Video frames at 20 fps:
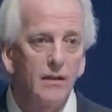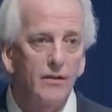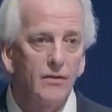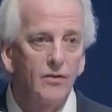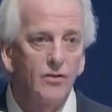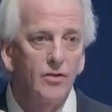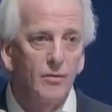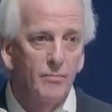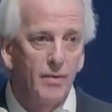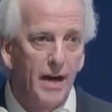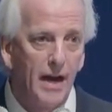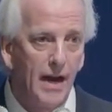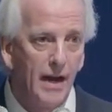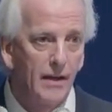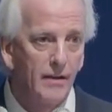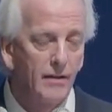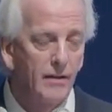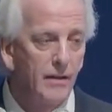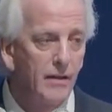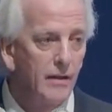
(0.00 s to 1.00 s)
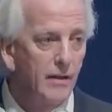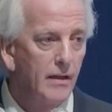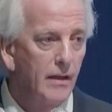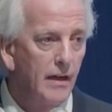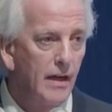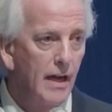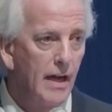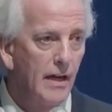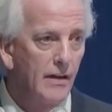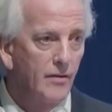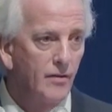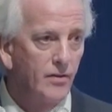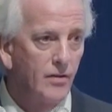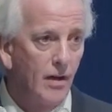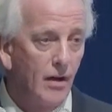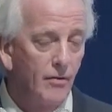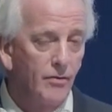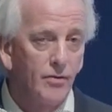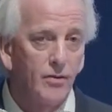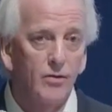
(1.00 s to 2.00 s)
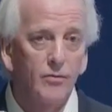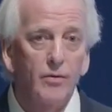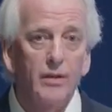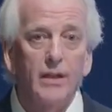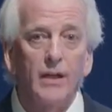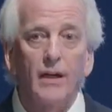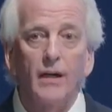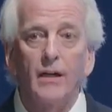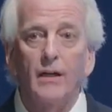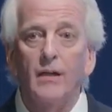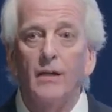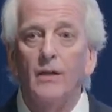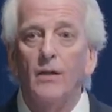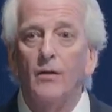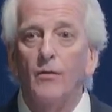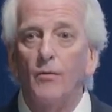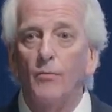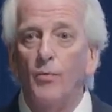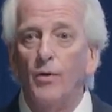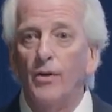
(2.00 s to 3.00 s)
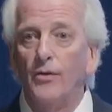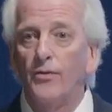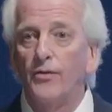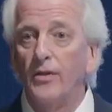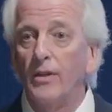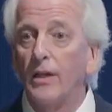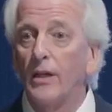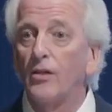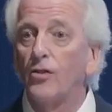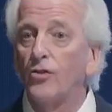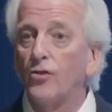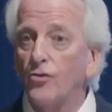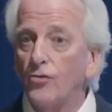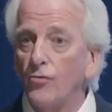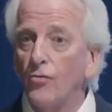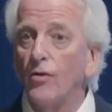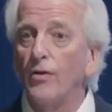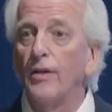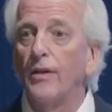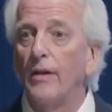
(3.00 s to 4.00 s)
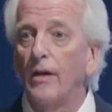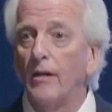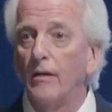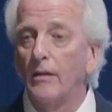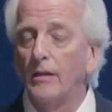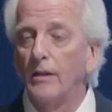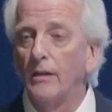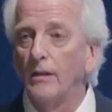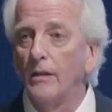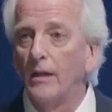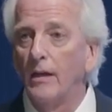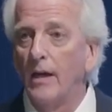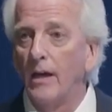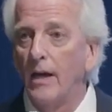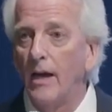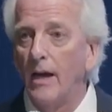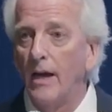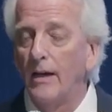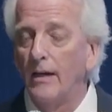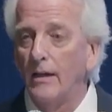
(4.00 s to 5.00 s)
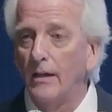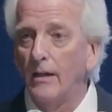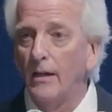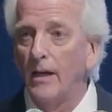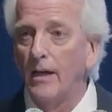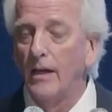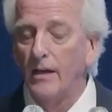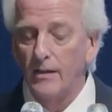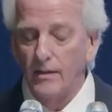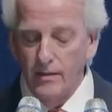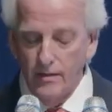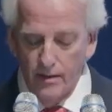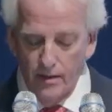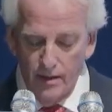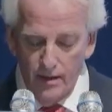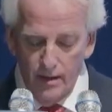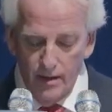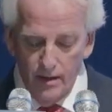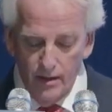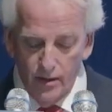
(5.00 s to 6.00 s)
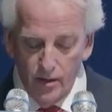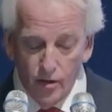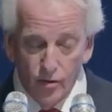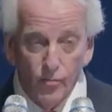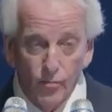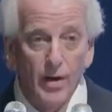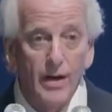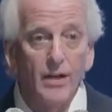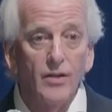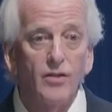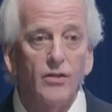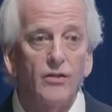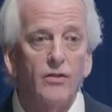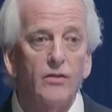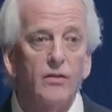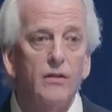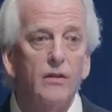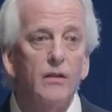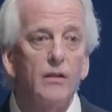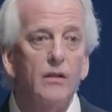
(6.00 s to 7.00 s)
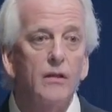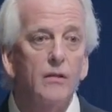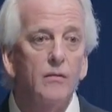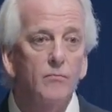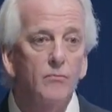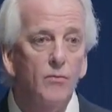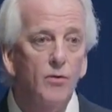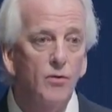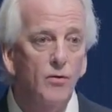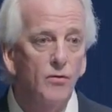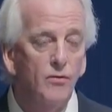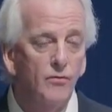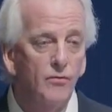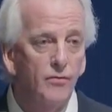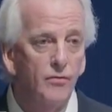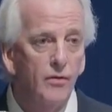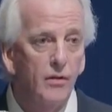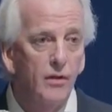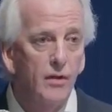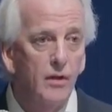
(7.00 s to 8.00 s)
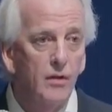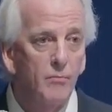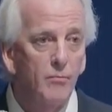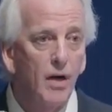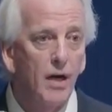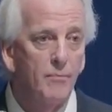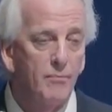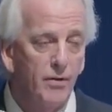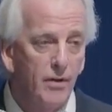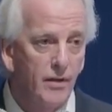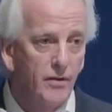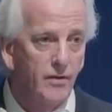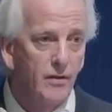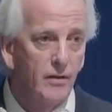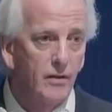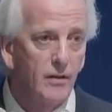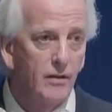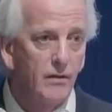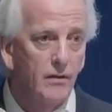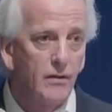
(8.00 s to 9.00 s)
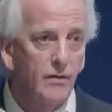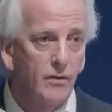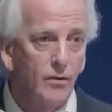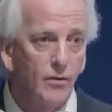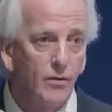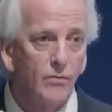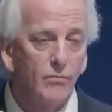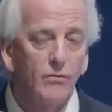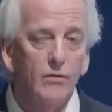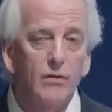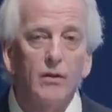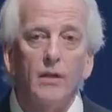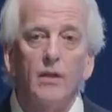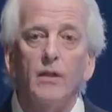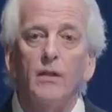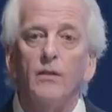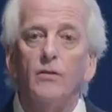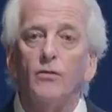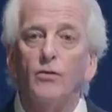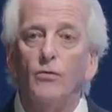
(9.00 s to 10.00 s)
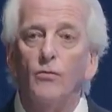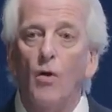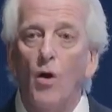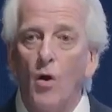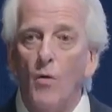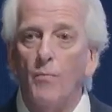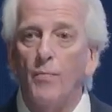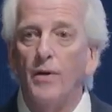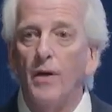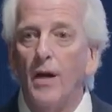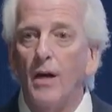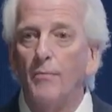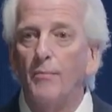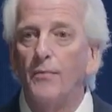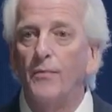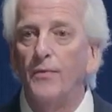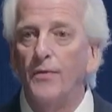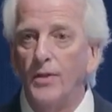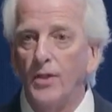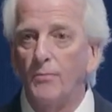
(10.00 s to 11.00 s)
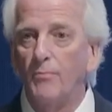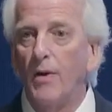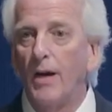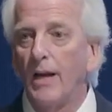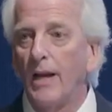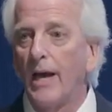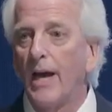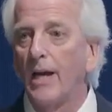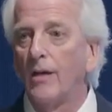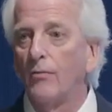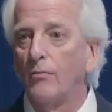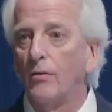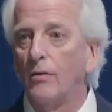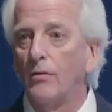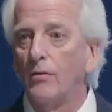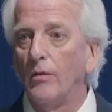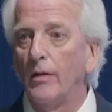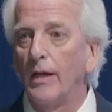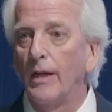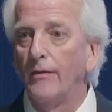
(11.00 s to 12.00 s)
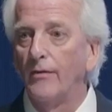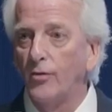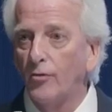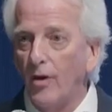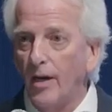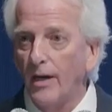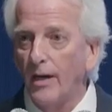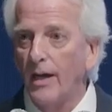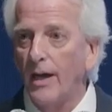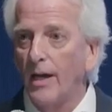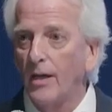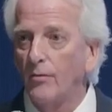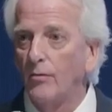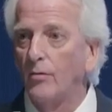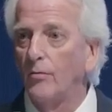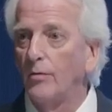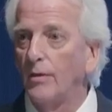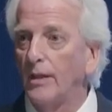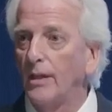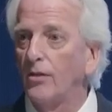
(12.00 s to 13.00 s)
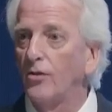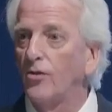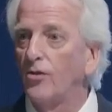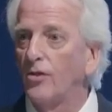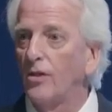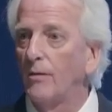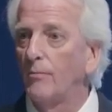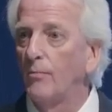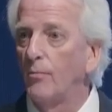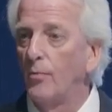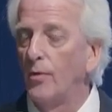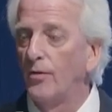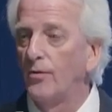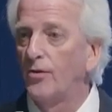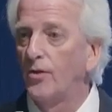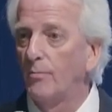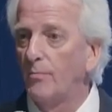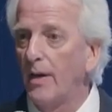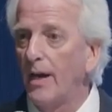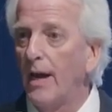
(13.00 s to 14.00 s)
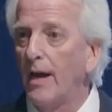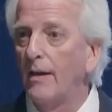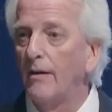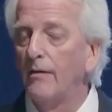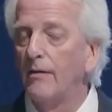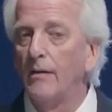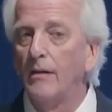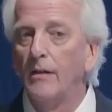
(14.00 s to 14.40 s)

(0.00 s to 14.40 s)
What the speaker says: Japan, and South Korea, with the extraordinary and courageous move by President Yoon to open up this bilateral and trilateral relationship with Japan,